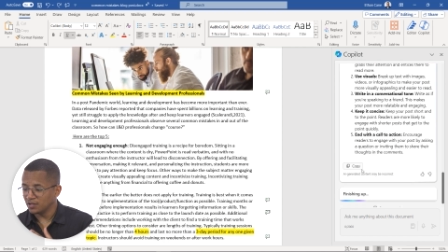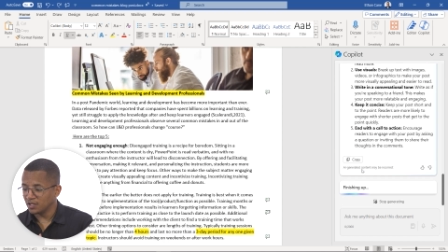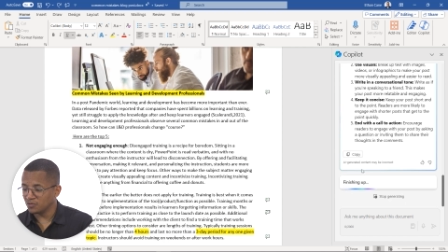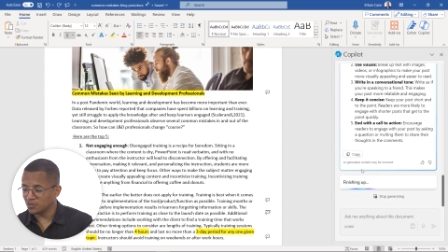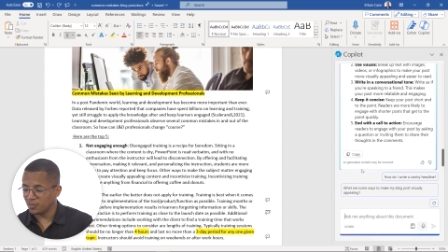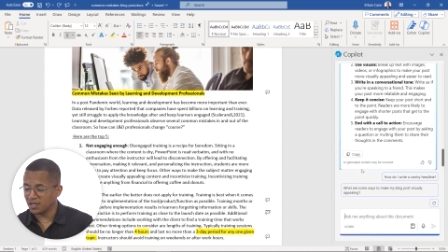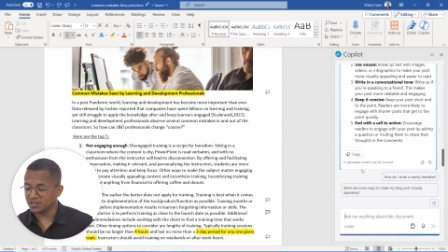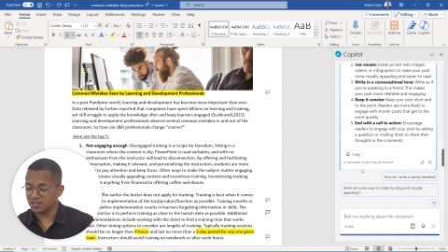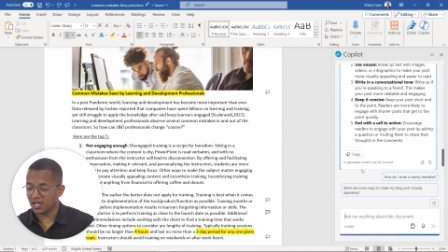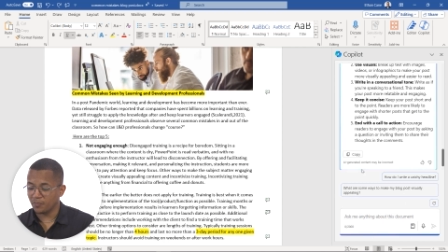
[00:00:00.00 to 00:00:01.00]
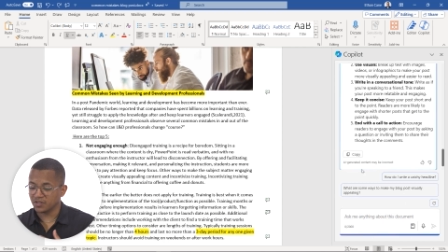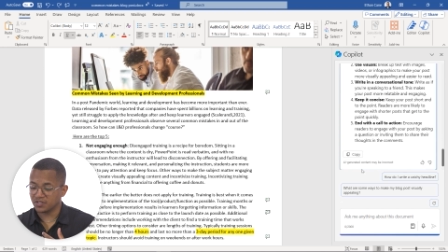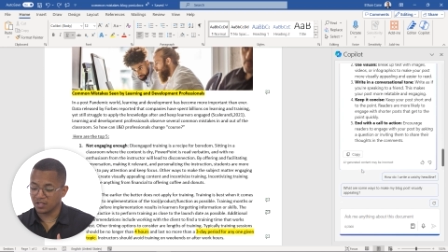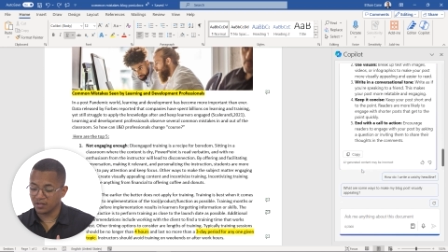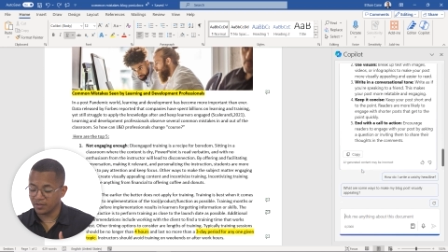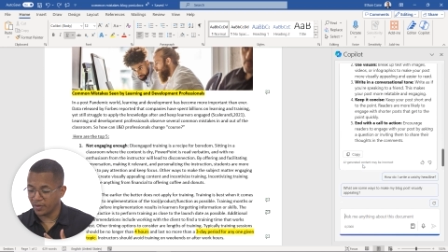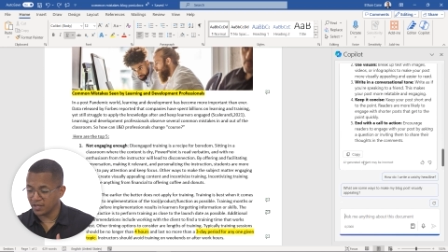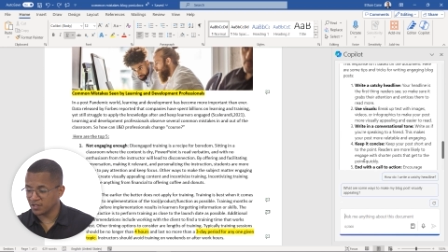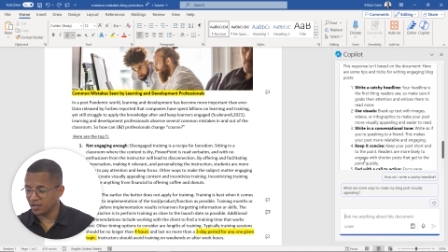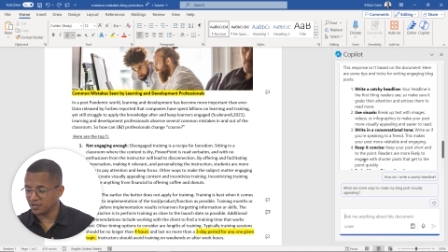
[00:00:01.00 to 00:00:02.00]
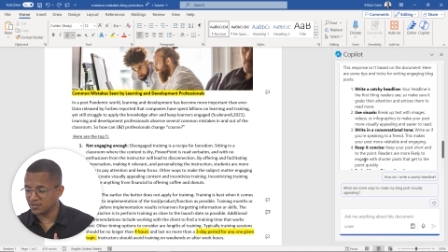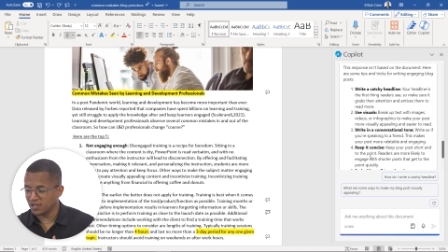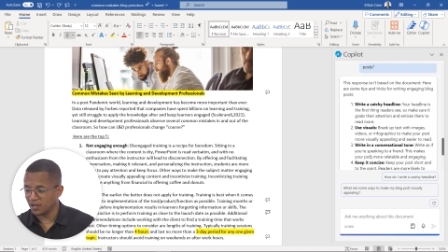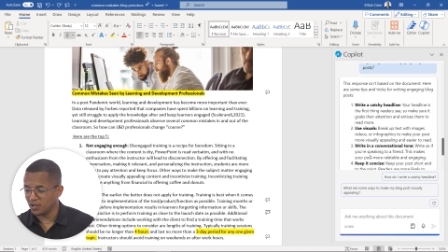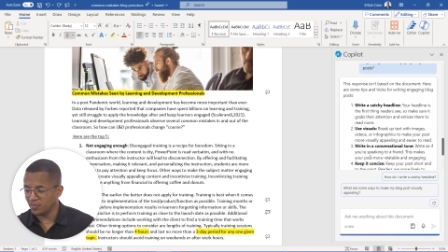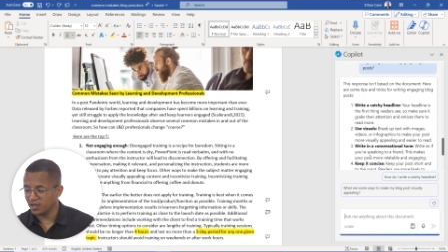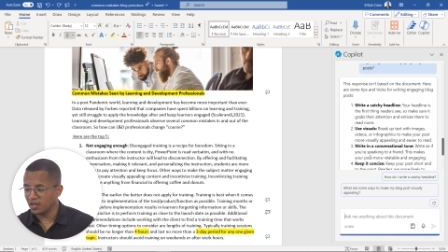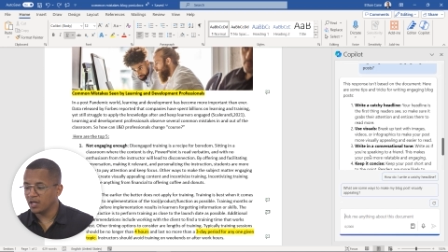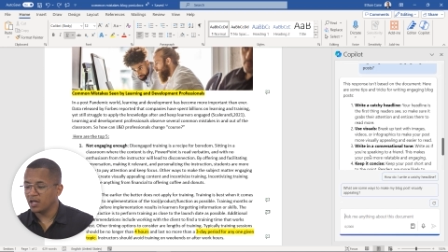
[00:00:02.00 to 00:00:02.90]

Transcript: this response is not particularly based on this document,